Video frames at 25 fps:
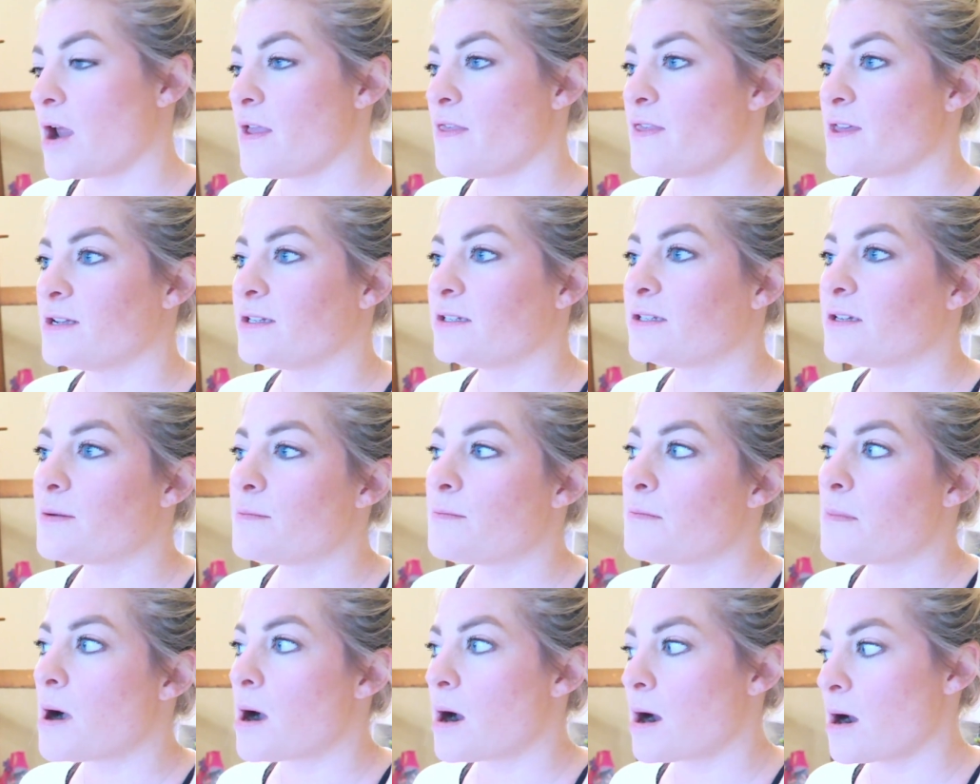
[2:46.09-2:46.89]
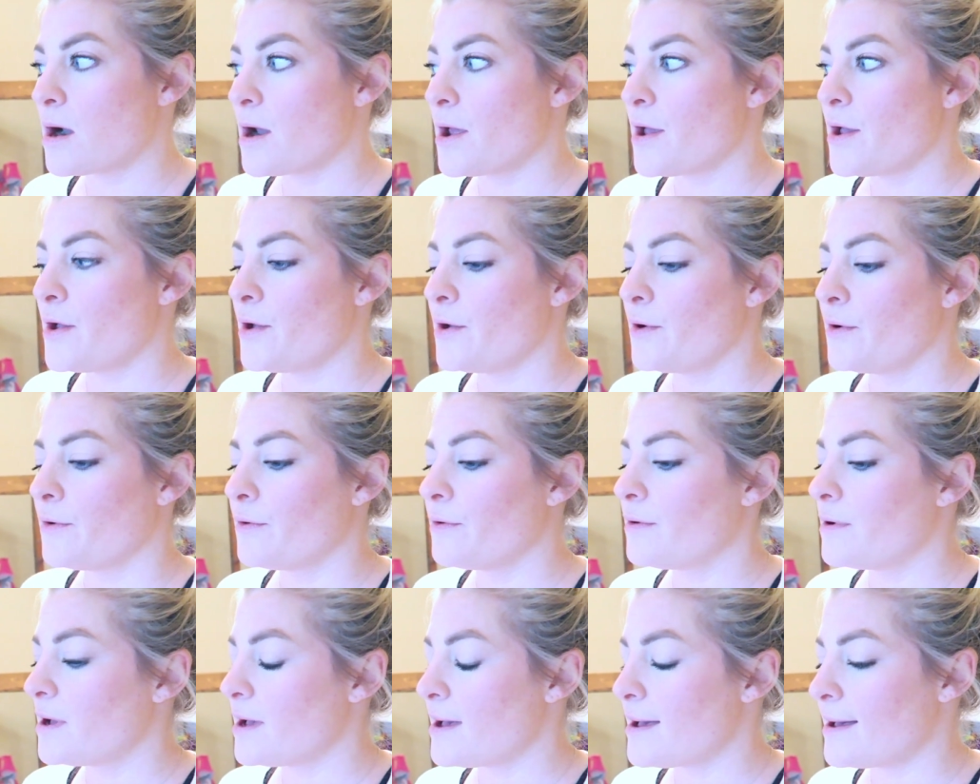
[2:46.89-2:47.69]
And then
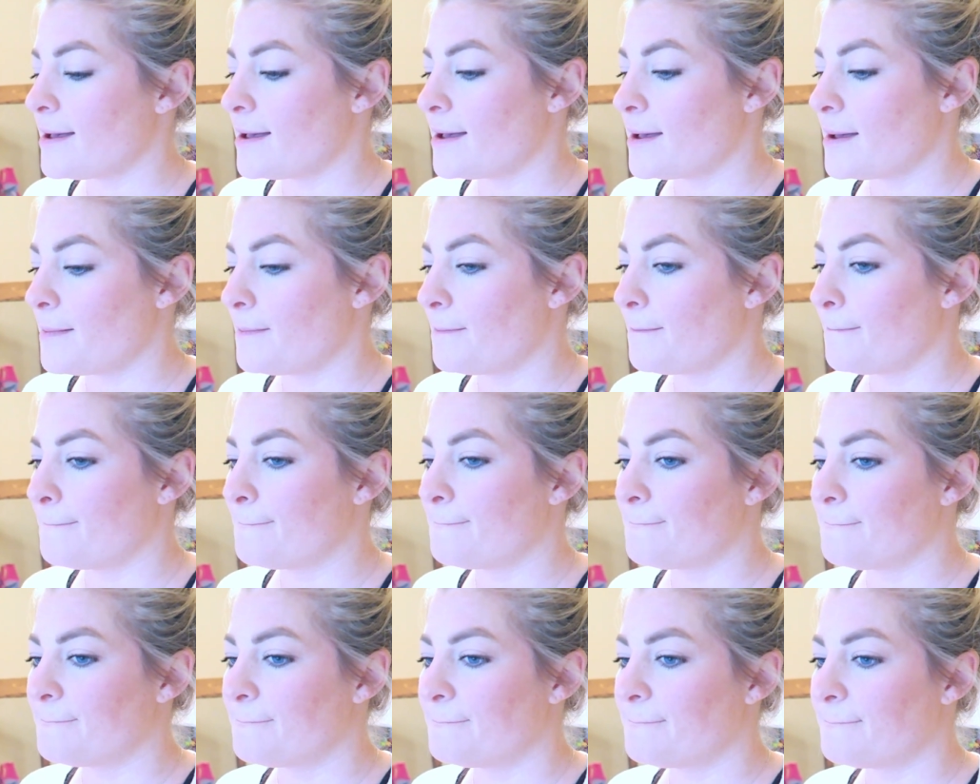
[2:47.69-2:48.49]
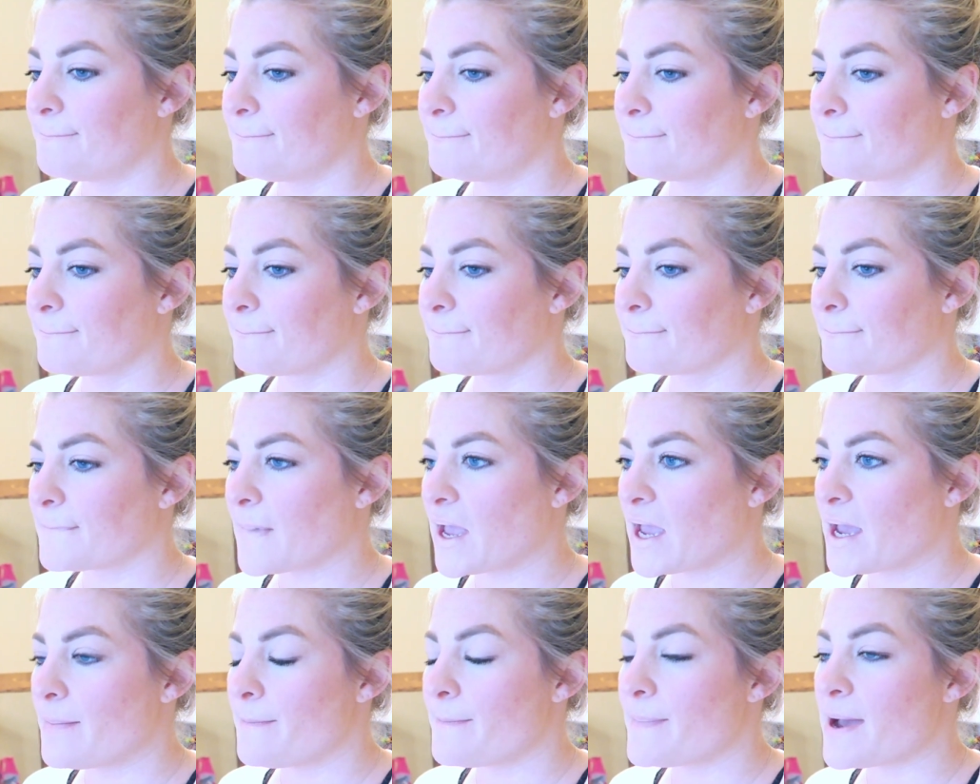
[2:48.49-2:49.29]
tomorrow, um,
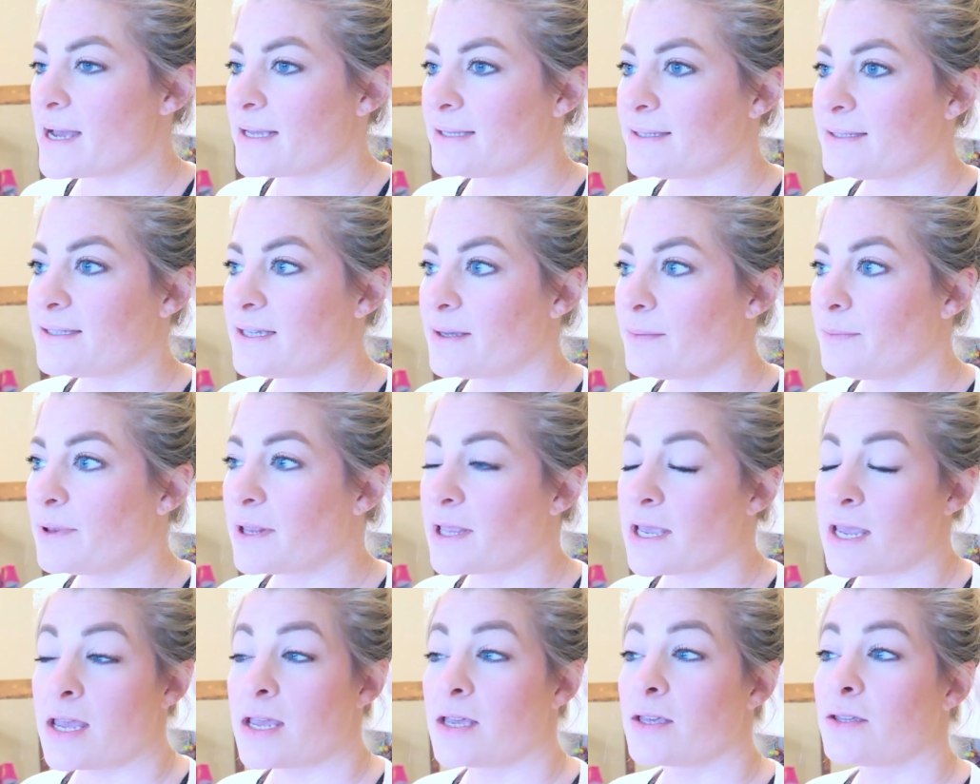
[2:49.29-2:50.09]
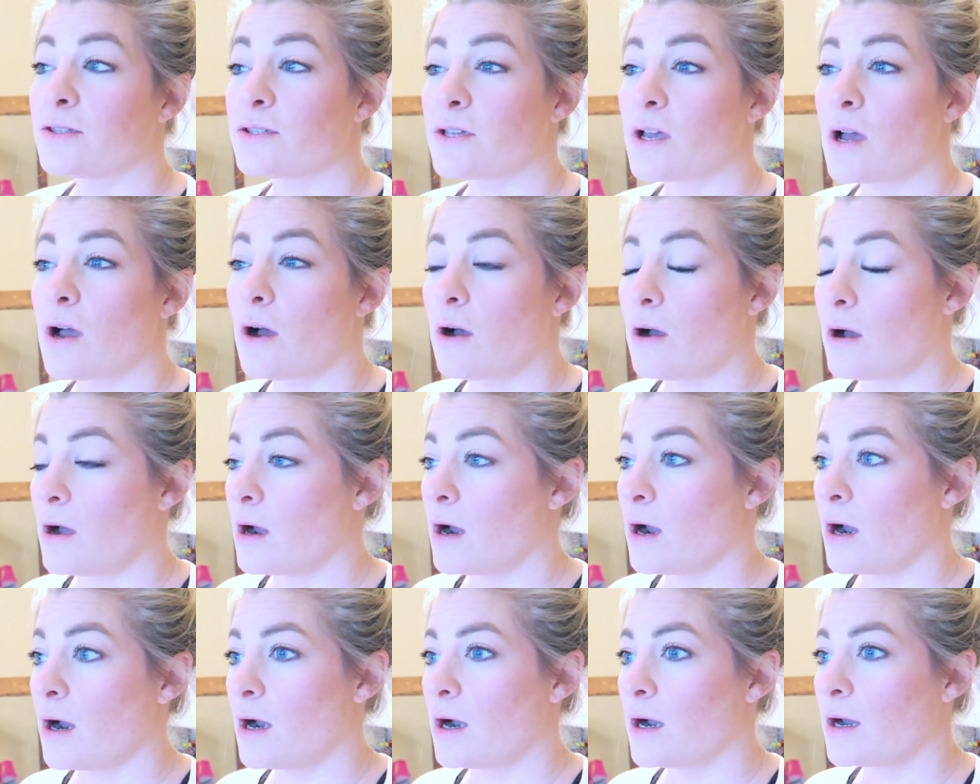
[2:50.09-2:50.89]
my siblings
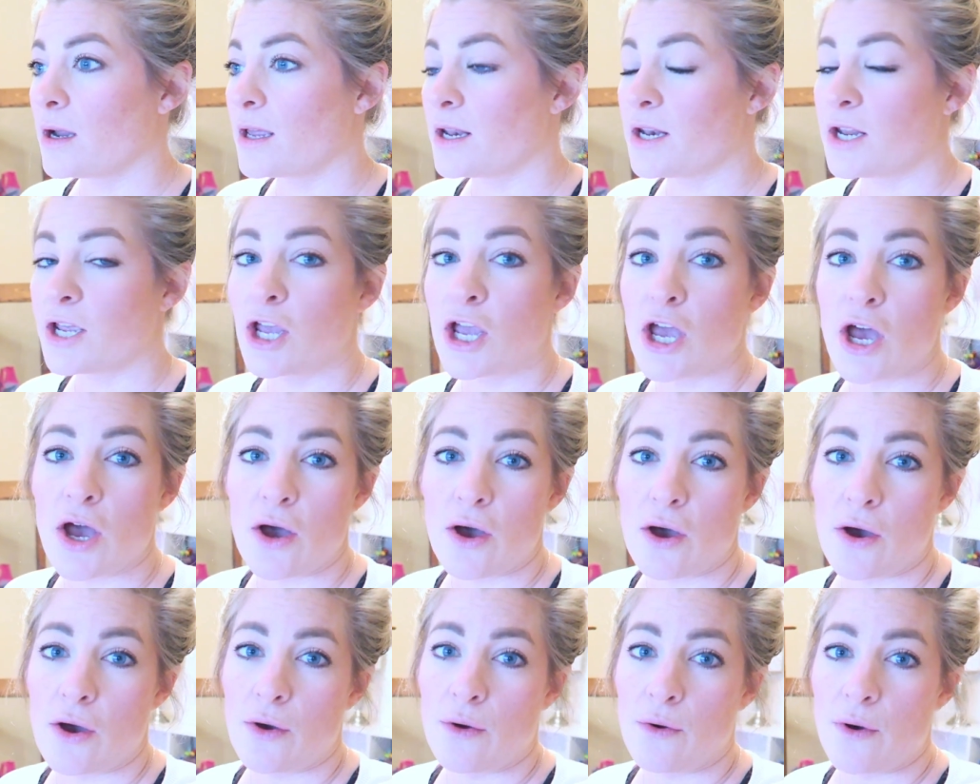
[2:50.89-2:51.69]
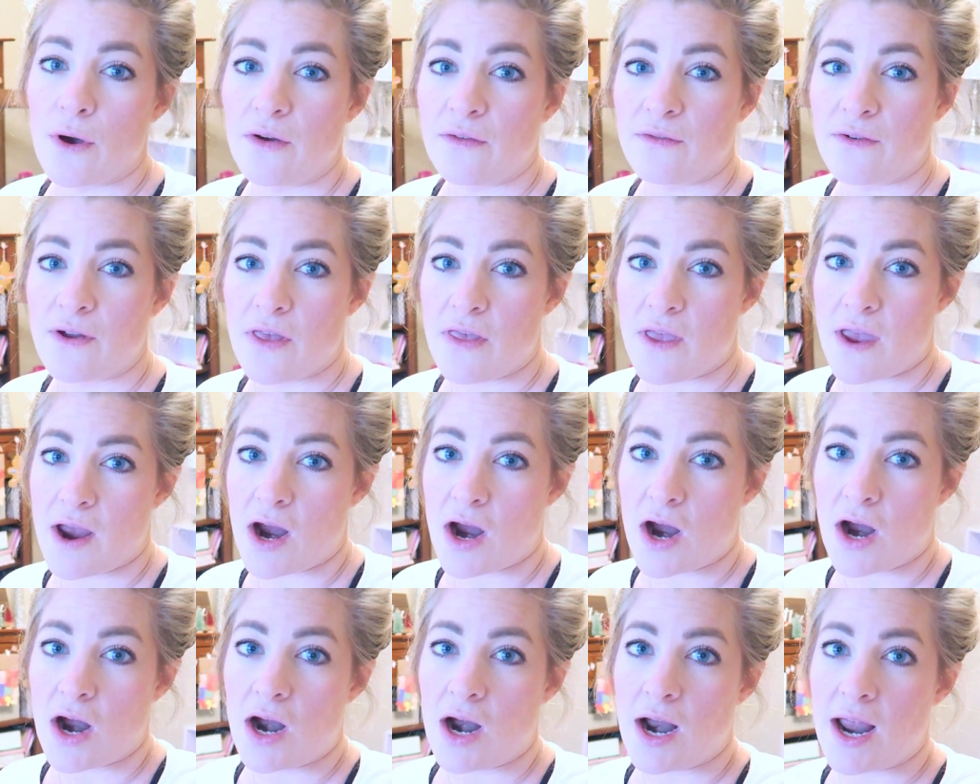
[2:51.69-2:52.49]
are gonna go over
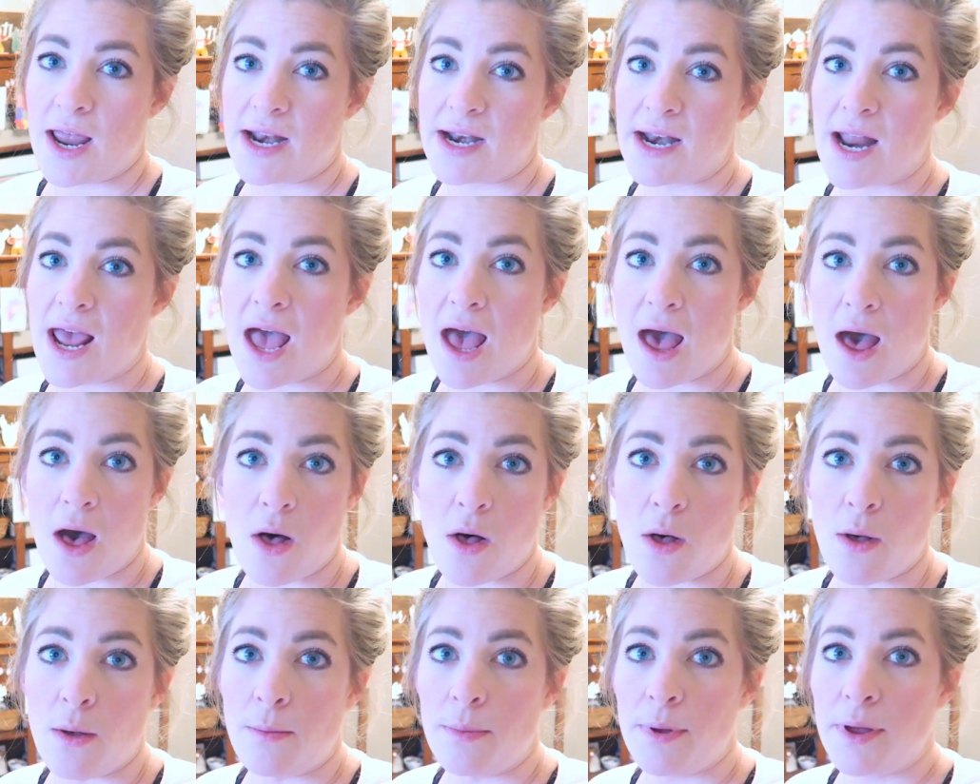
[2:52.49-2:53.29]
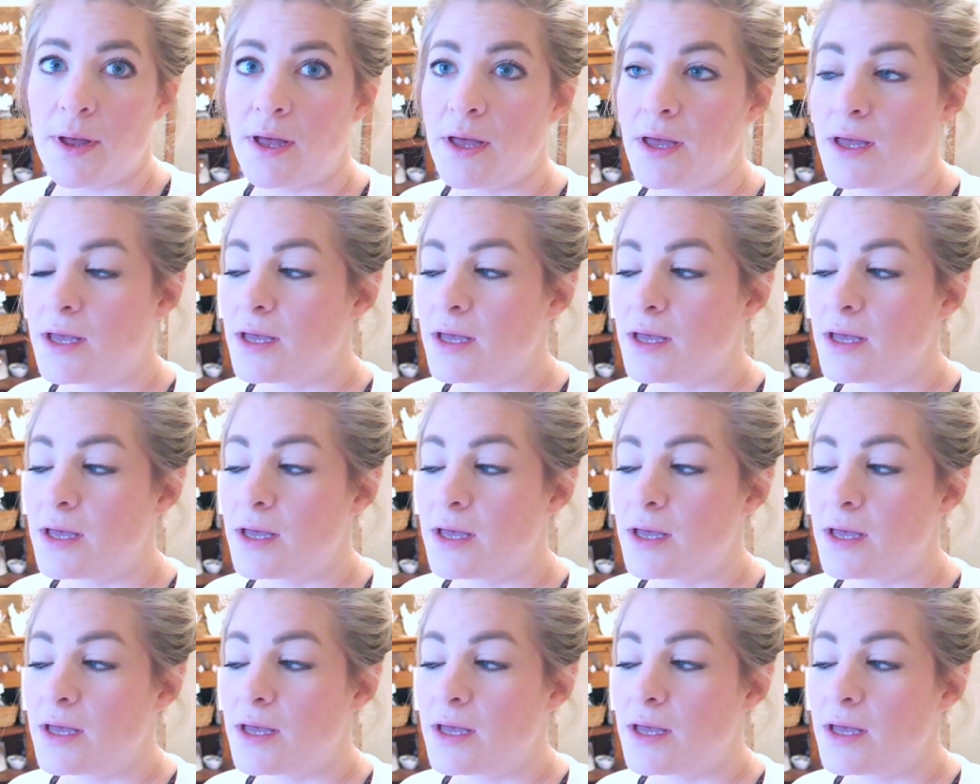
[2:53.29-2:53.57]
there and help